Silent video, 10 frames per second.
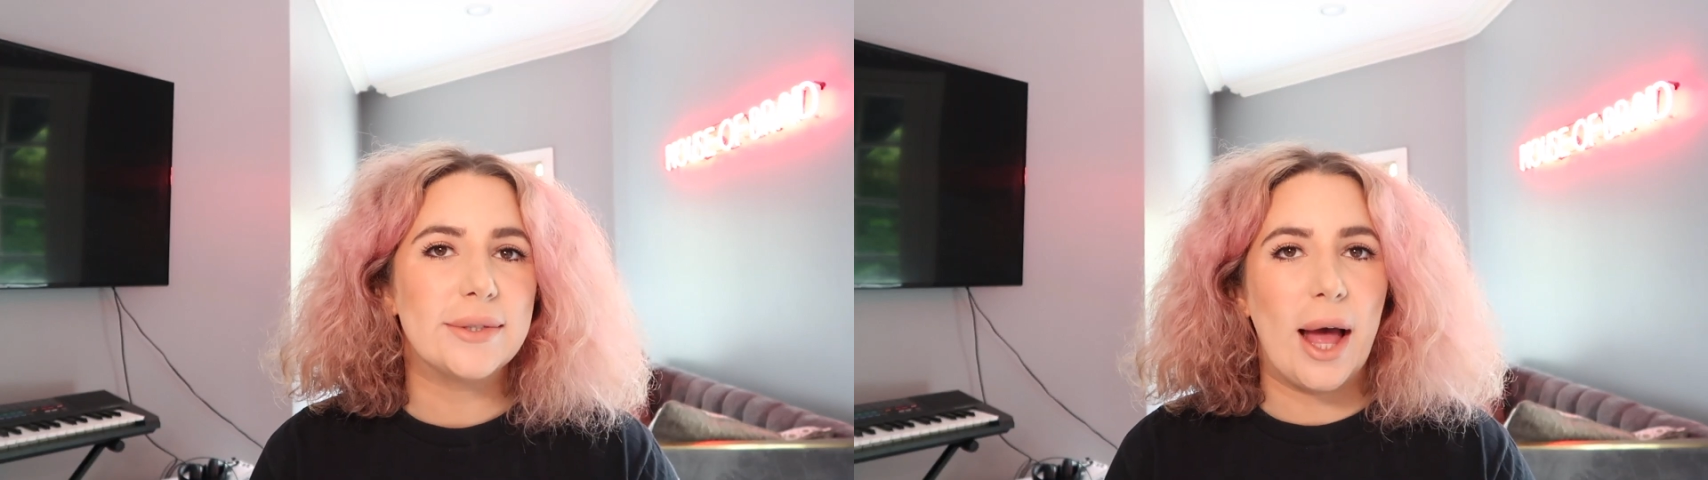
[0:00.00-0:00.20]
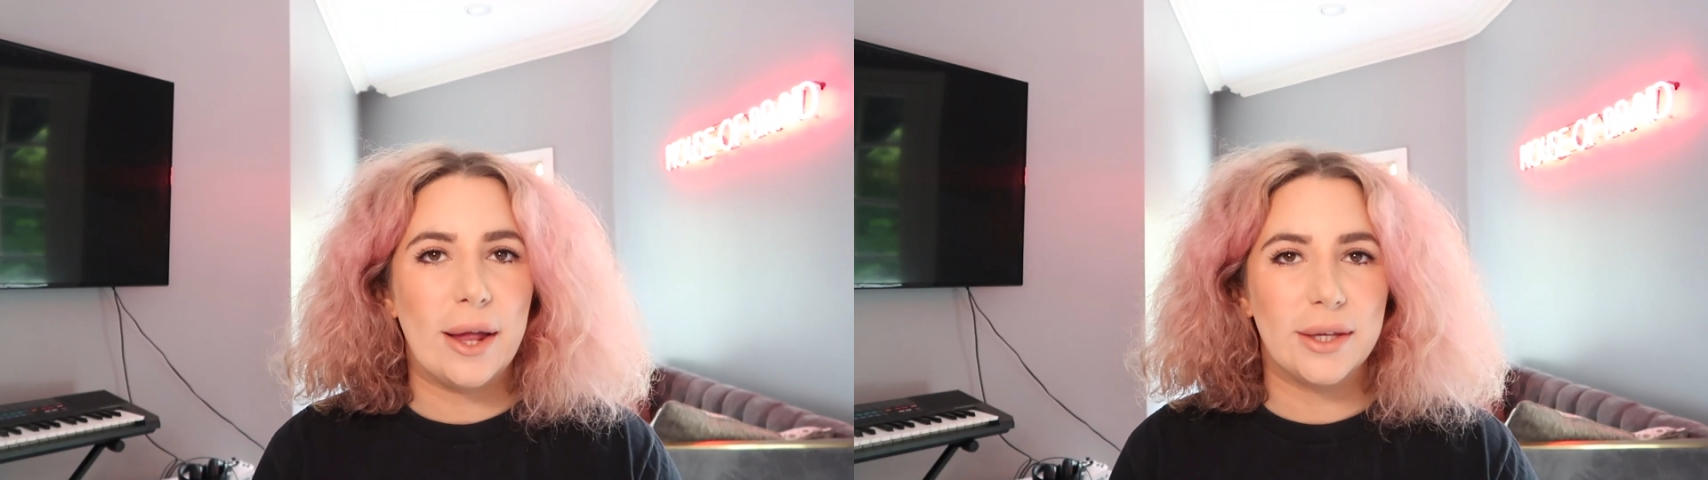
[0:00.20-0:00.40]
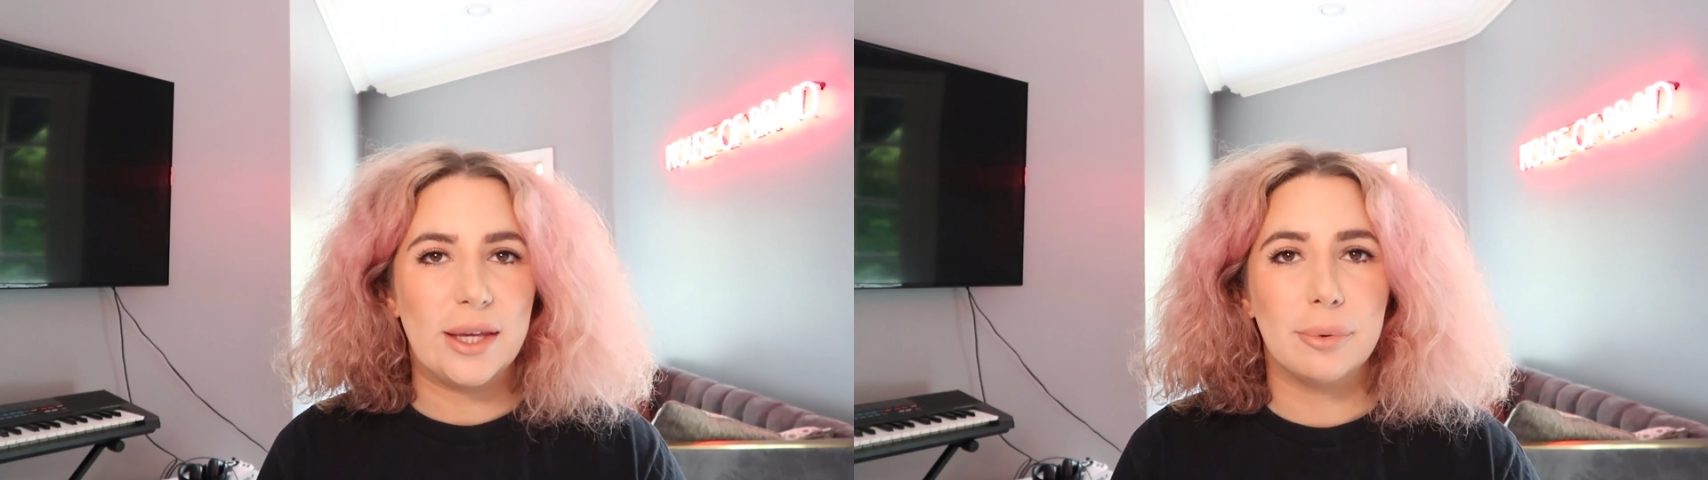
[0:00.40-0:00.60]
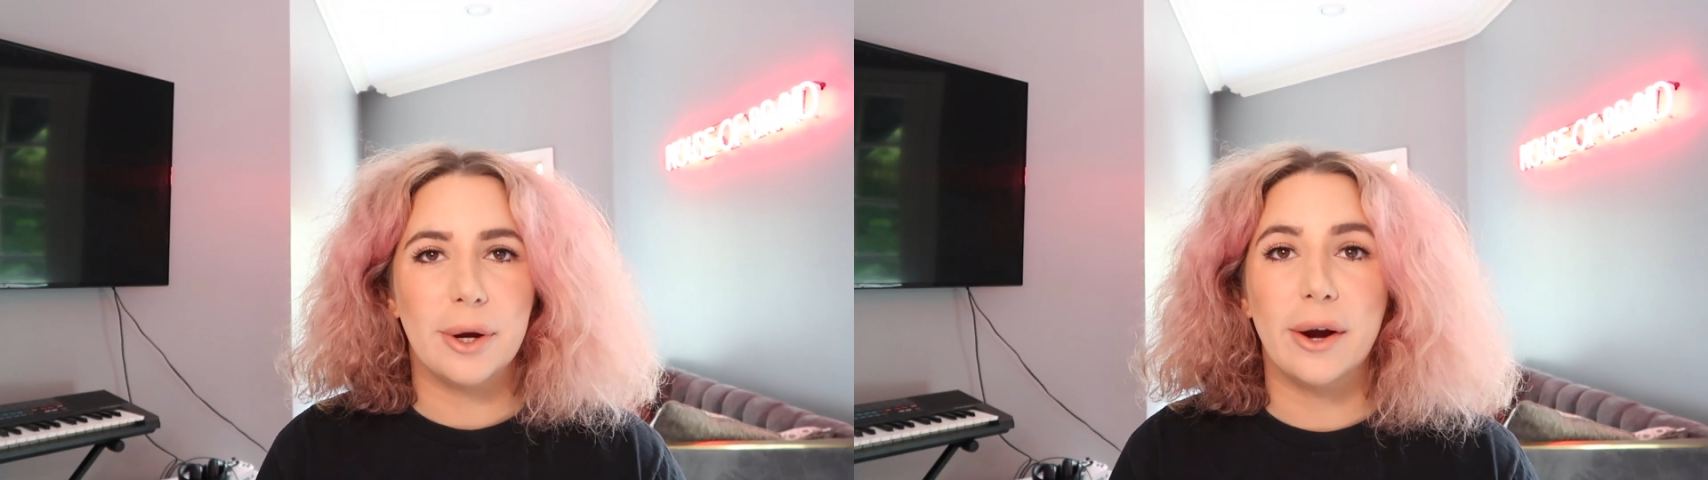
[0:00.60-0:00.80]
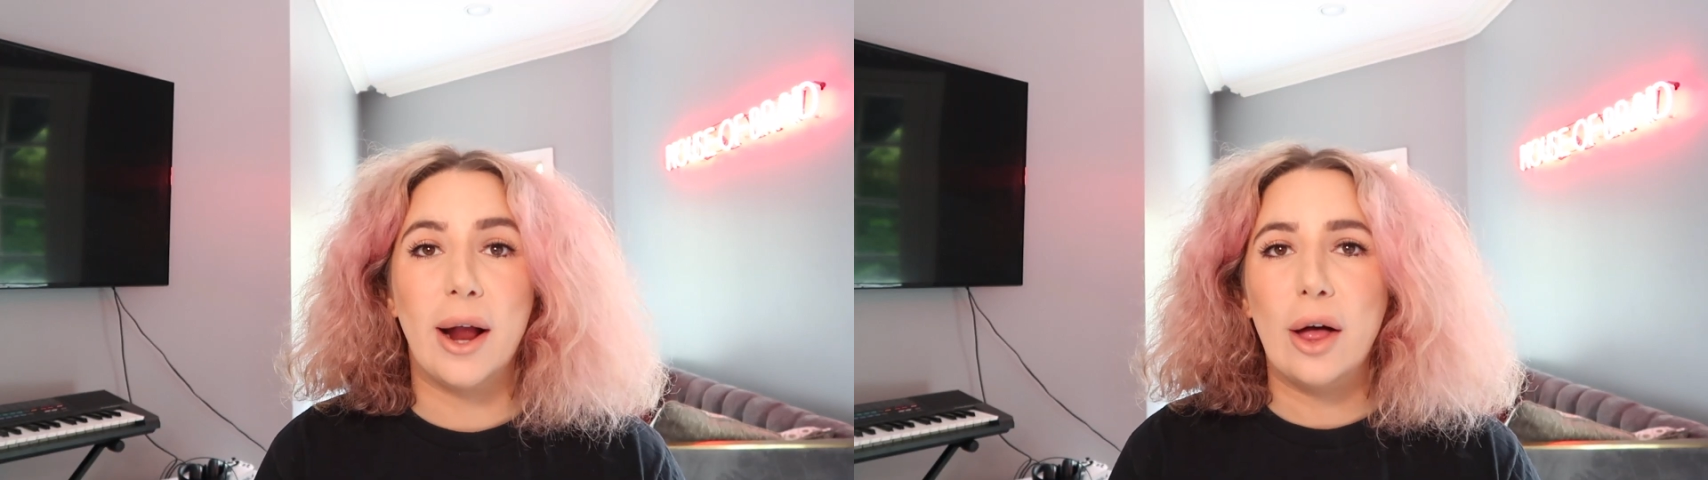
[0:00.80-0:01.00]
how to keep your
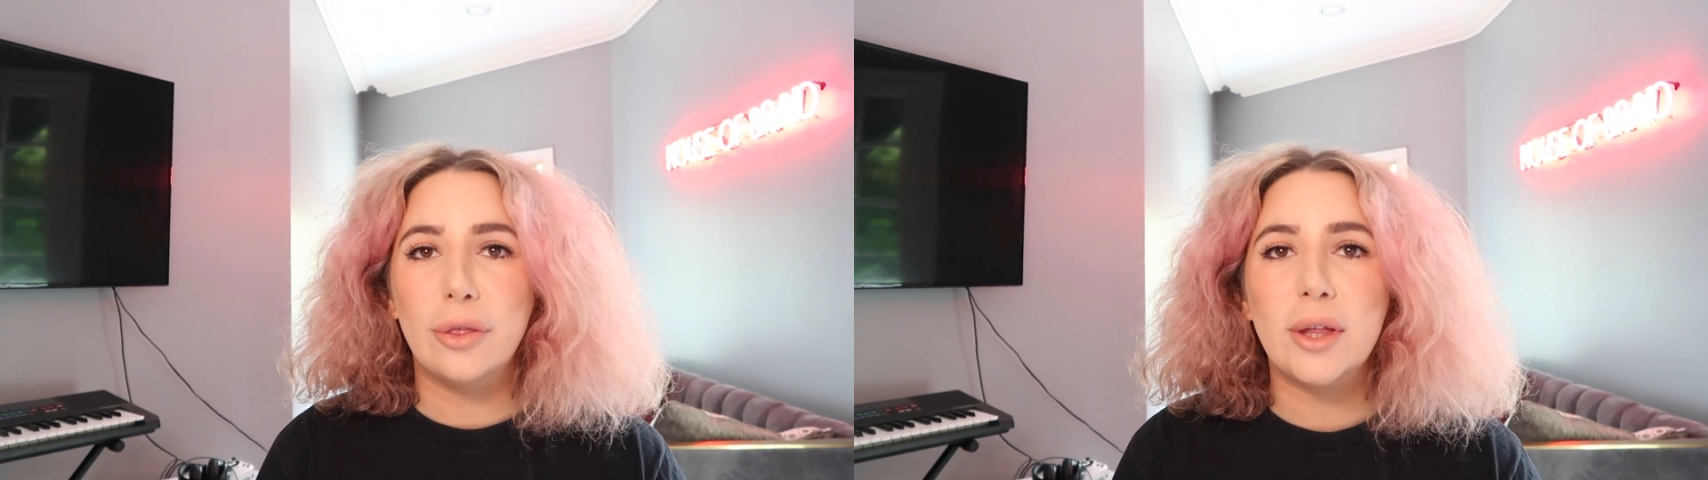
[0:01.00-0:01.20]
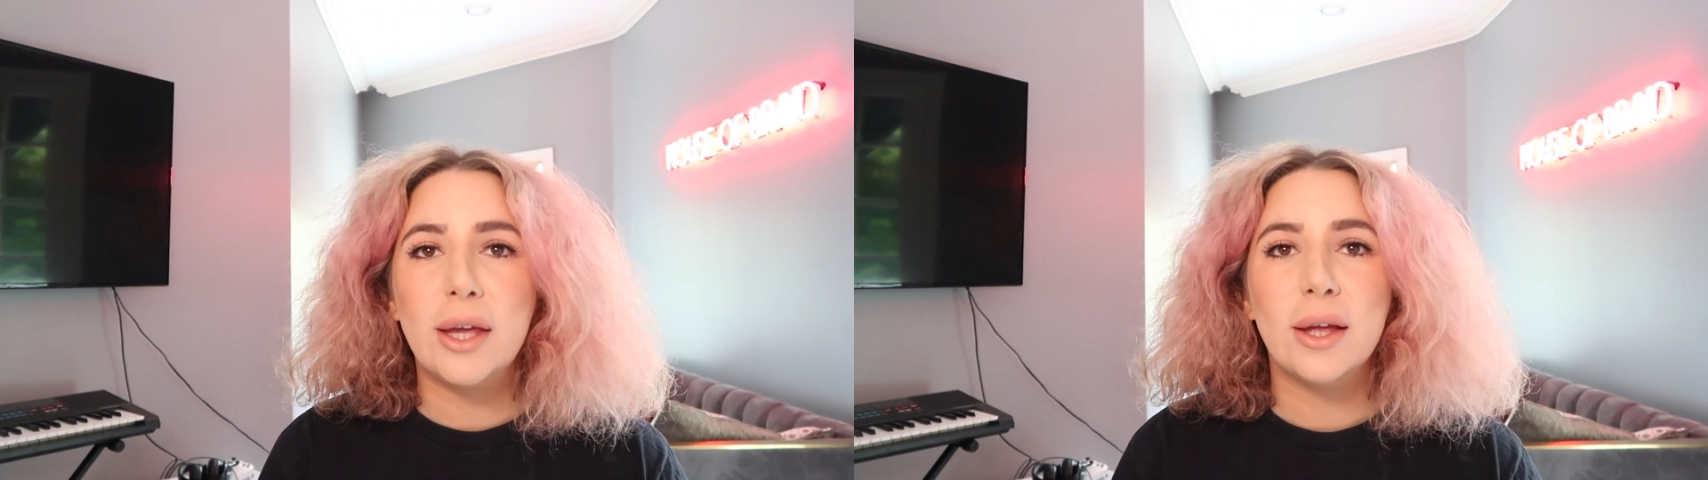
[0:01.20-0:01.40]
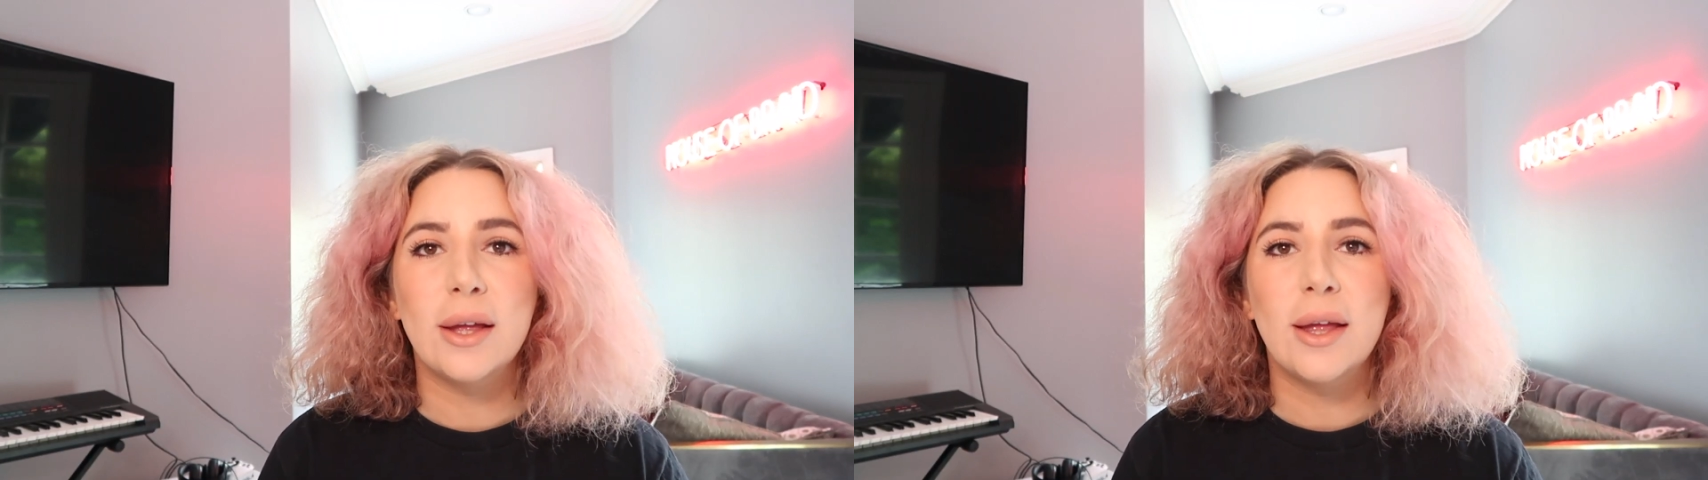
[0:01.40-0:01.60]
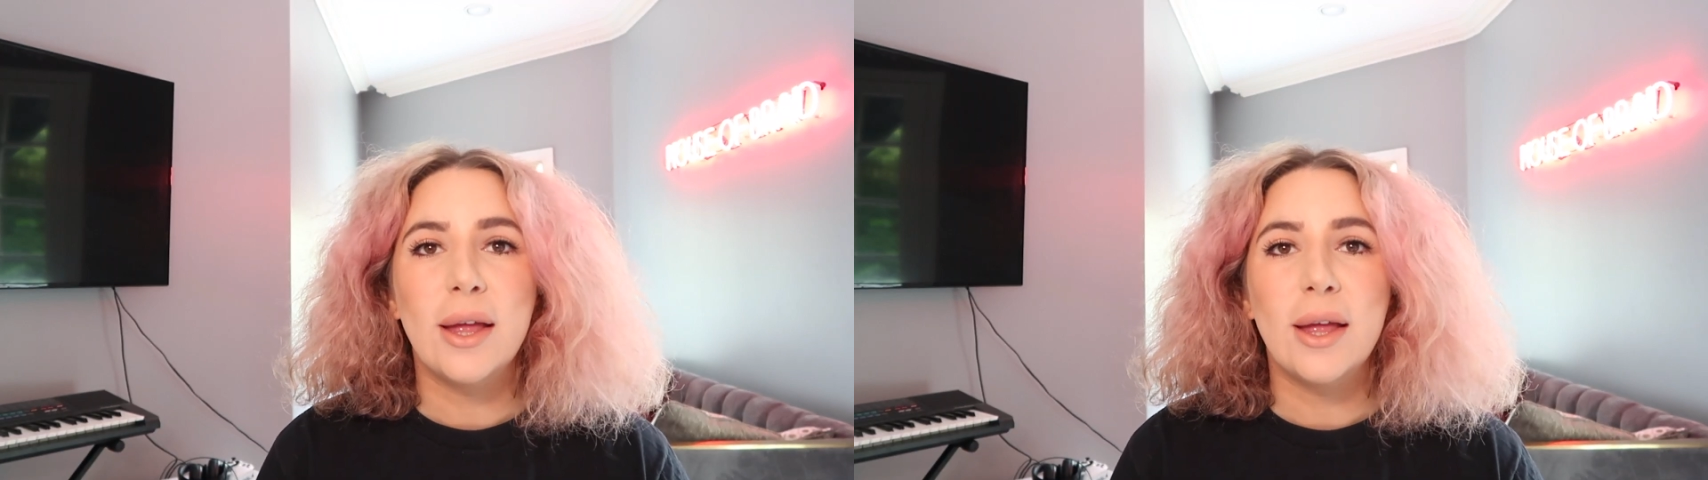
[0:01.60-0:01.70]
hair healthy